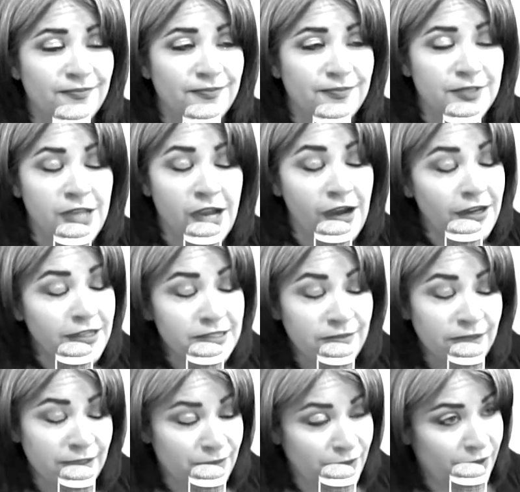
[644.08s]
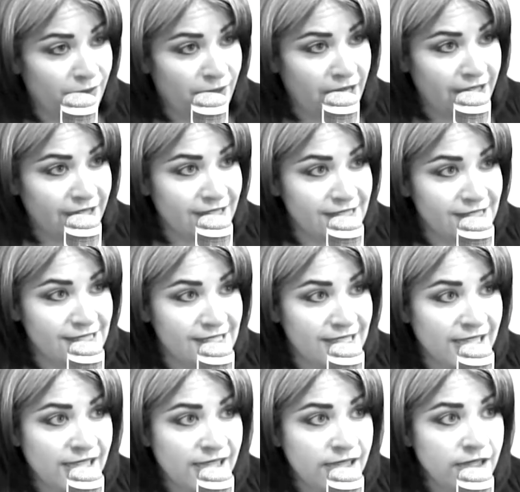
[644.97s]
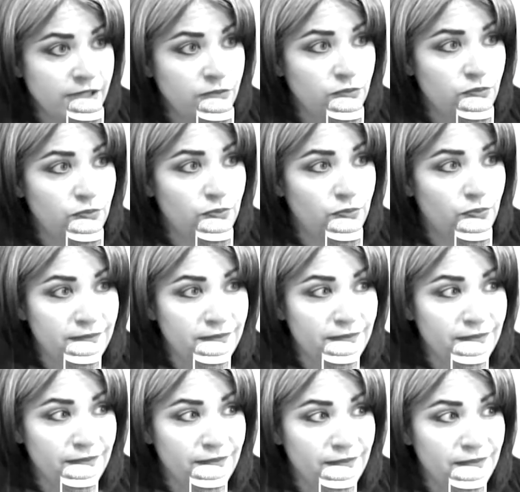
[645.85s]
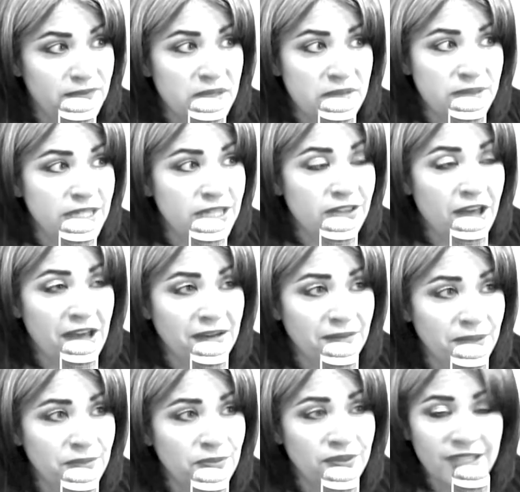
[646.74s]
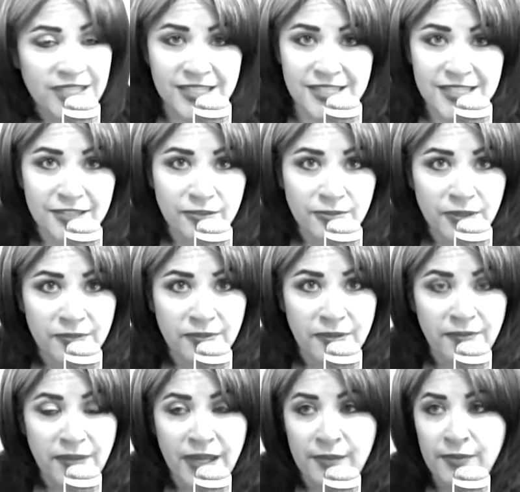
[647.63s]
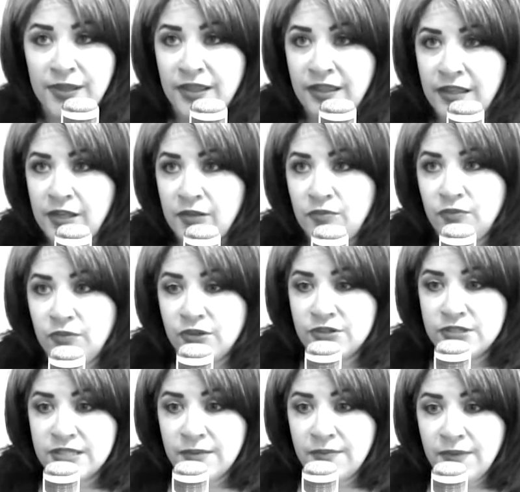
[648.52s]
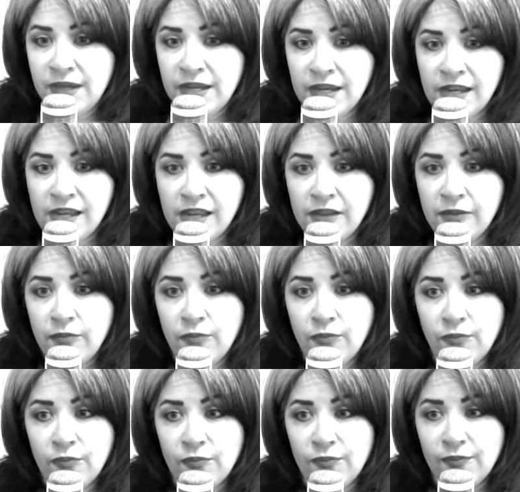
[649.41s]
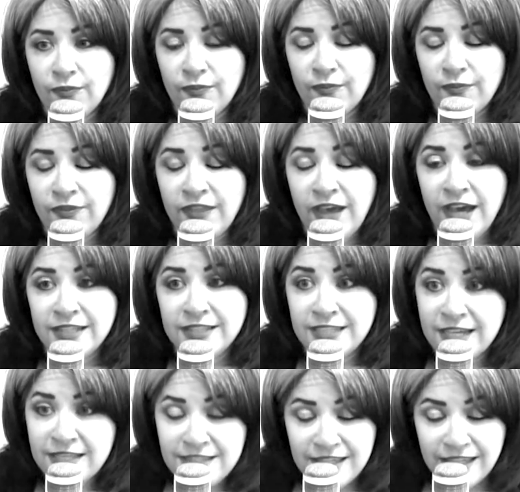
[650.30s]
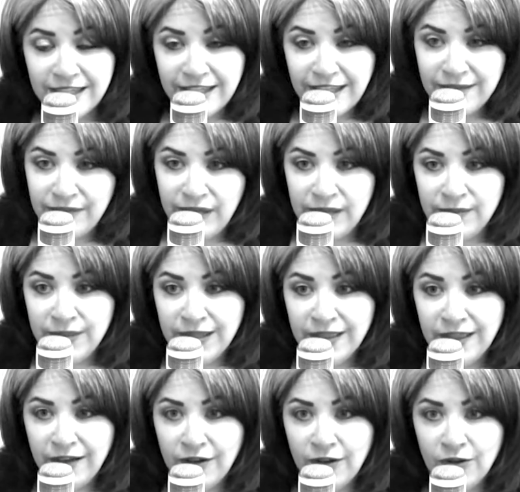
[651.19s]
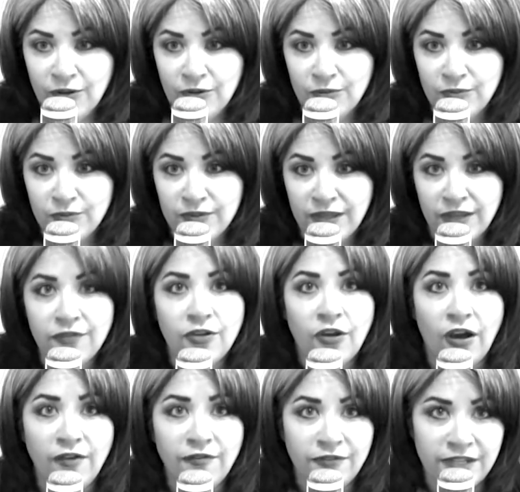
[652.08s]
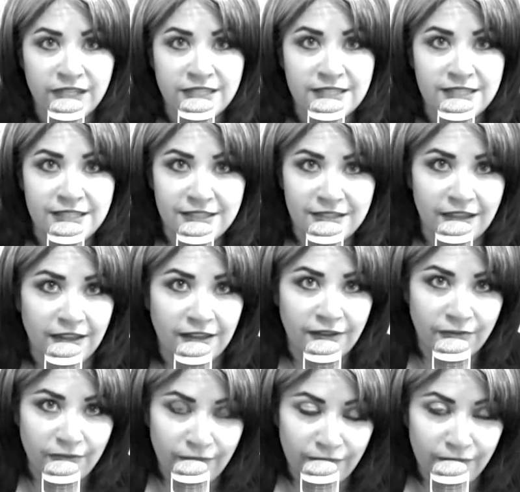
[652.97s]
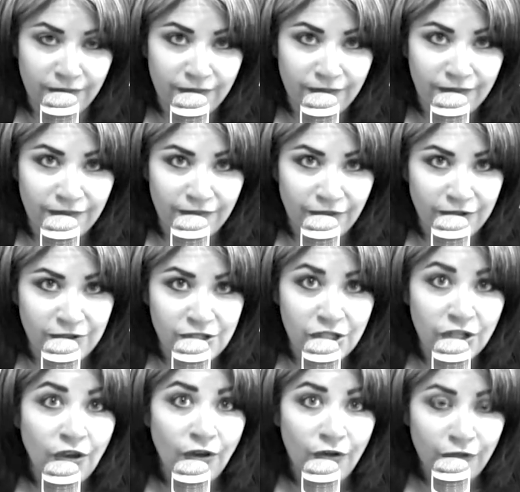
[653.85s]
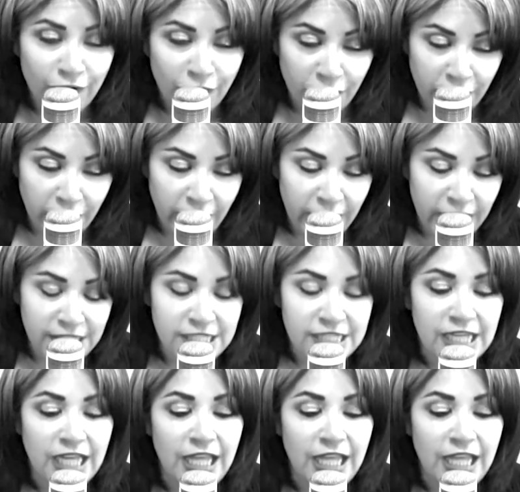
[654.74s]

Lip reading: Talk to people about it. See, maybe a lot of people think it's stupid, but maybe there's somebody that doesn't, and maybe they'll give you confidence to go for it.